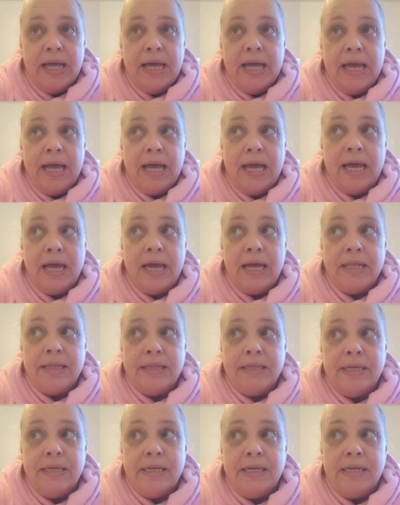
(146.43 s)
And
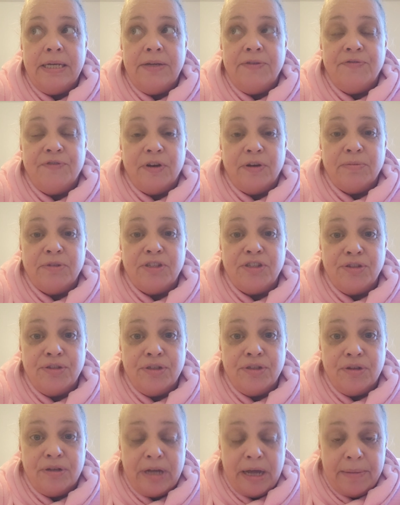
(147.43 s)
the
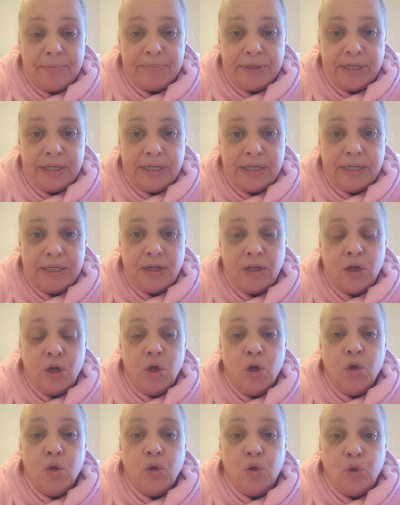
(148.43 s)
pharmaceutical company
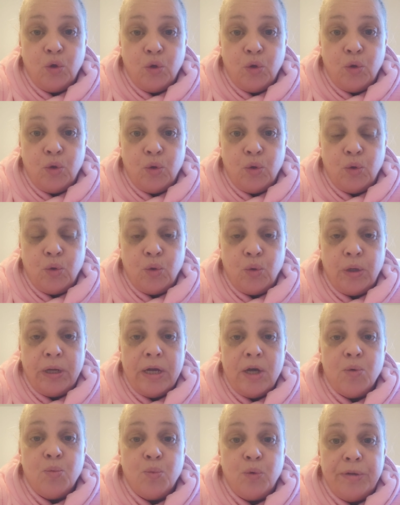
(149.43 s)
who
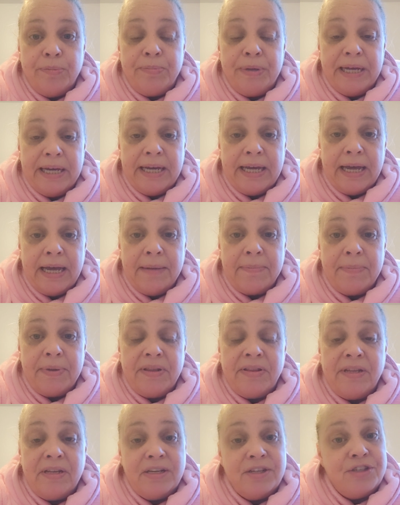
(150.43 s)
would pick up
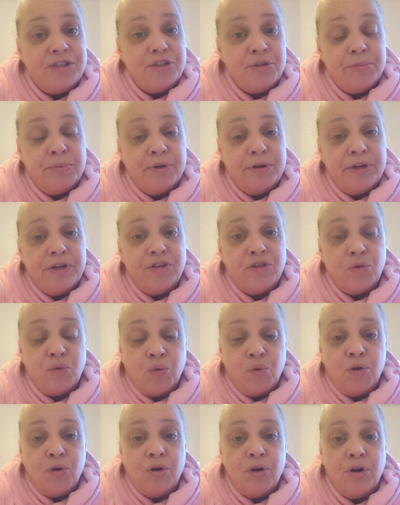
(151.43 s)
the exuberant
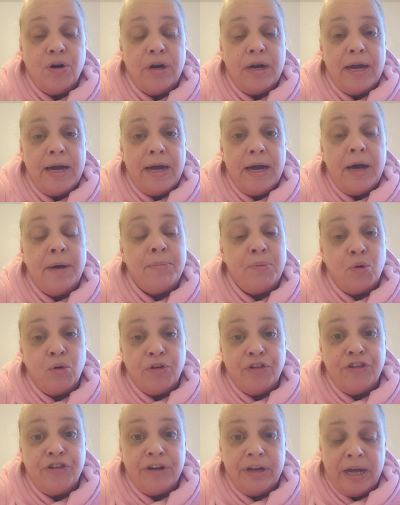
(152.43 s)
or a
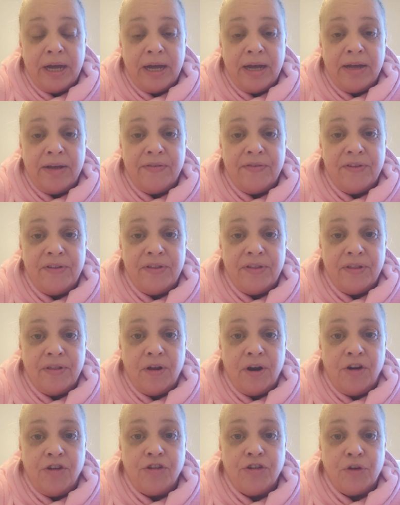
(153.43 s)
portion of the
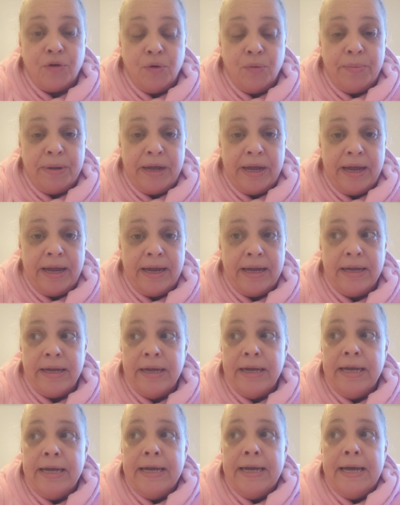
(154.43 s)
large copay
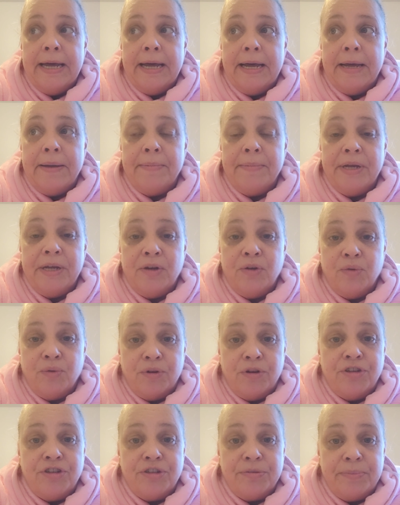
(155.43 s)
in
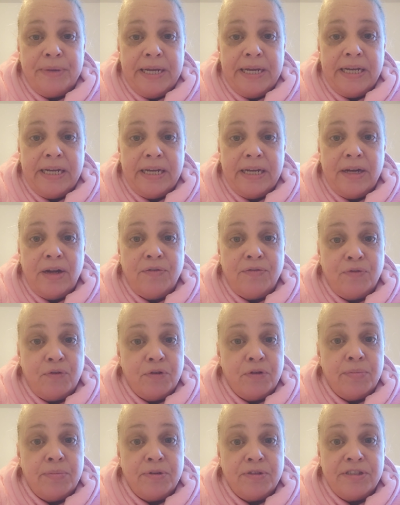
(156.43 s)
order to make it
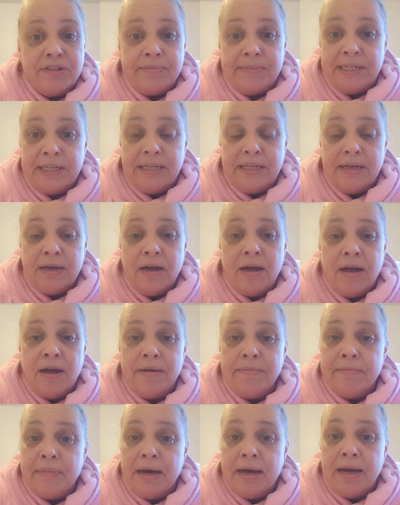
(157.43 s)
affordable to me
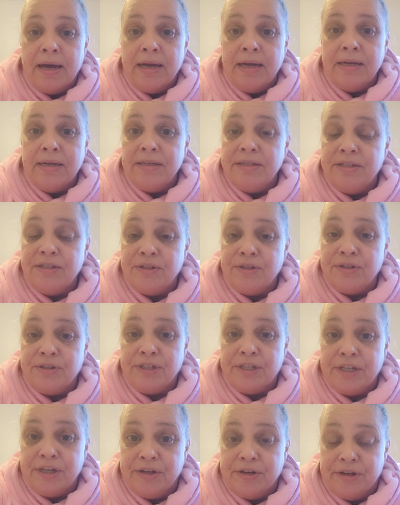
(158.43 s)
on my Social
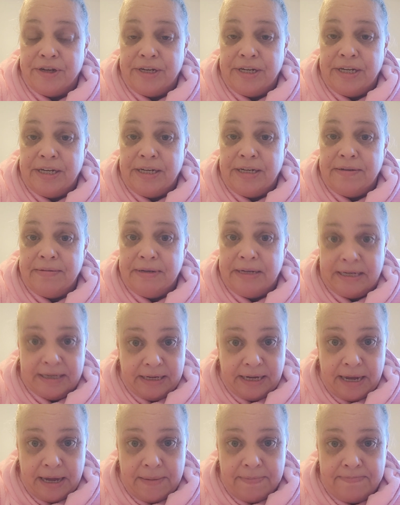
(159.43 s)
Security
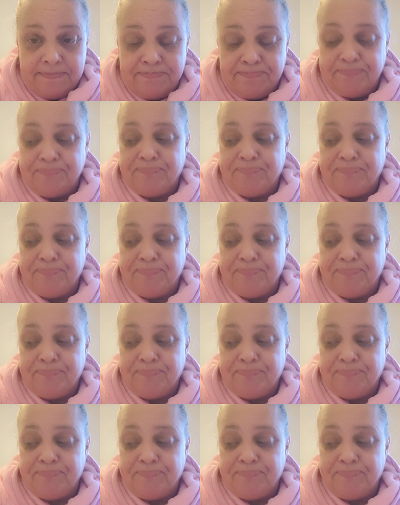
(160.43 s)
income.